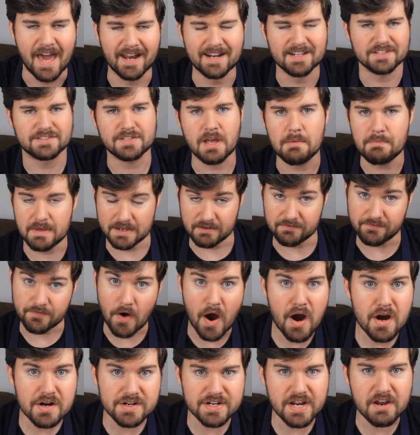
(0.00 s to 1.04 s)
and it's something
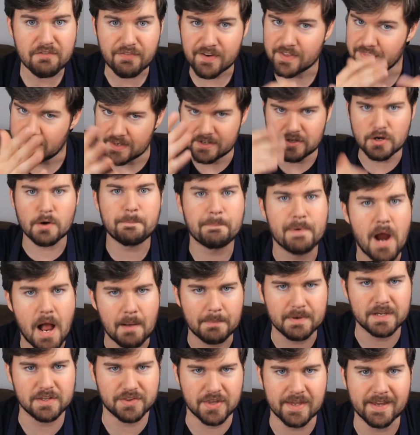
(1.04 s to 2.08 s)
far different than you're
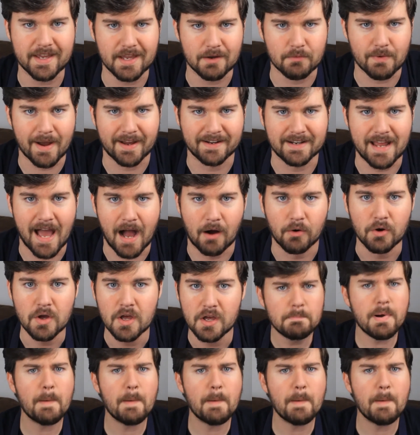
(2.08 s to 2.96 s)
probably thinking right now.